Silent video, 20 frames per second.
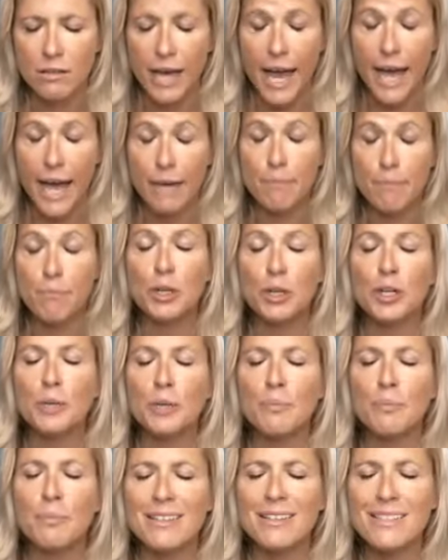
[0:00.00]
and
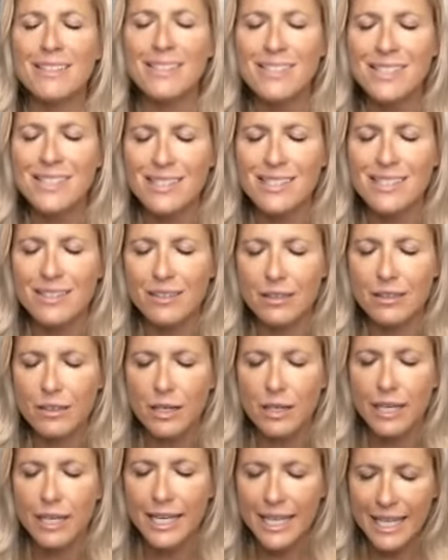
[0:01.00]
purpose
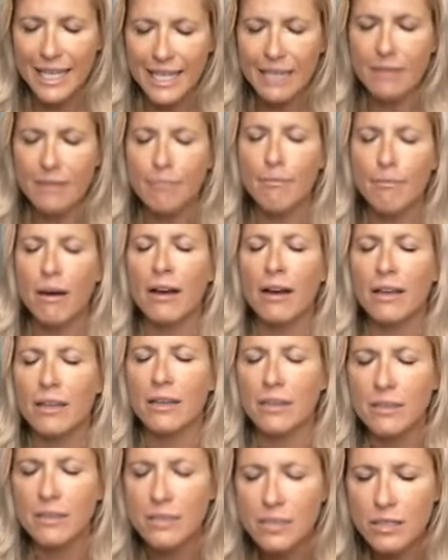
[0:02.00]
in
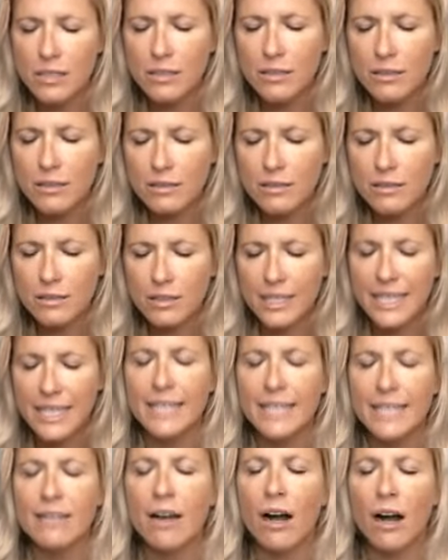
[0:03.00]
mind,
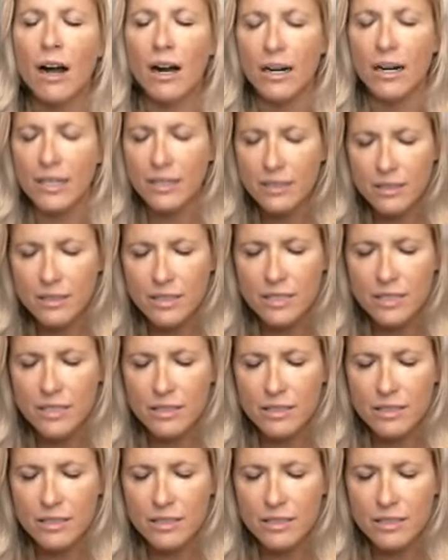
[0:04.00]
in heart,